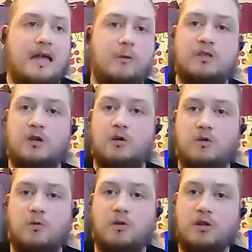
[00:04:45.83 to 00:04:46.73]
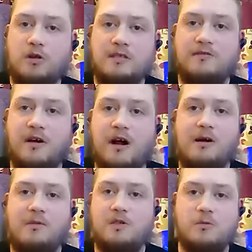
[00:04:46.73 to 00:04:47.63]
it was another one of those
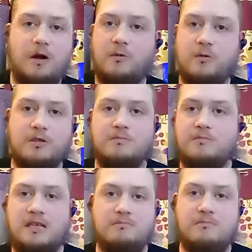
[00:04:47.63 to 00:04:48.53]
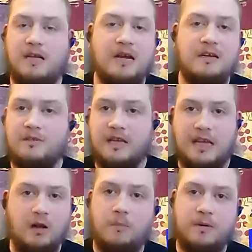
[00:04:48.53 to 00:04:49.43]
environments where it was kind of
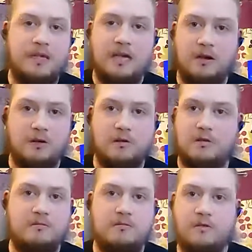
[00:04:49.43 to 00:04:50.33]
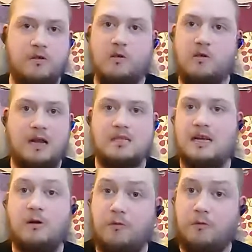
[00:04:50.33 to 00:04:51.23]
kill or be killed and if you can't
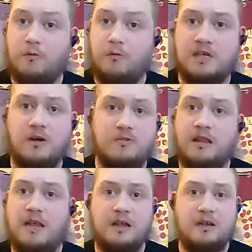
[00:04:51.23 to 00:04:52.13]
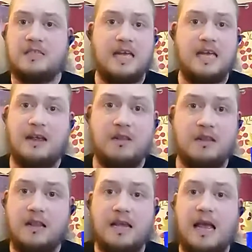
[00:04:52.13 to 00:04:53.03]
stand up for yourself then they're going to take
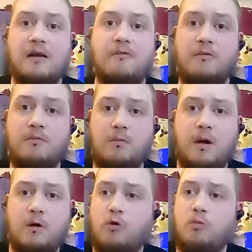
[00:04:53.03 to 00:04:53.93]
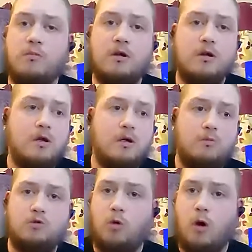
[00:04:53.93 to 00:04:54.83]
everything they can from you my room
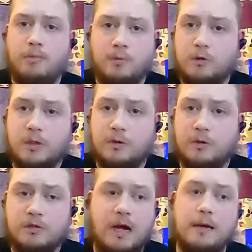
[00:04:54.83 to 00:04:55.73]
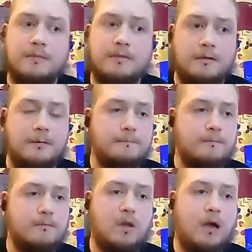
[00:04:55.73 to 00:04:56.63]
was robbed multiple times and
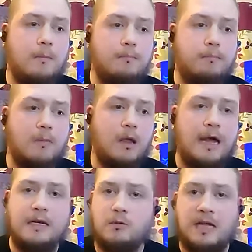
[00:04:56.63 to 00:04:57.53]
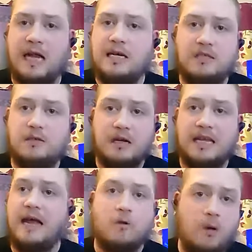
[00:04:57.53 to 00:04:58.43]
um, i ended up getting into
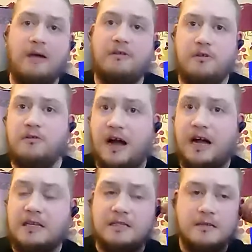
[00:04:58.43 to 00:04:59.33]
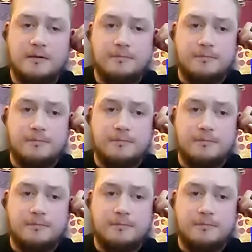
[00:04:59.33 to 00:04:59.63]
again quite a few fights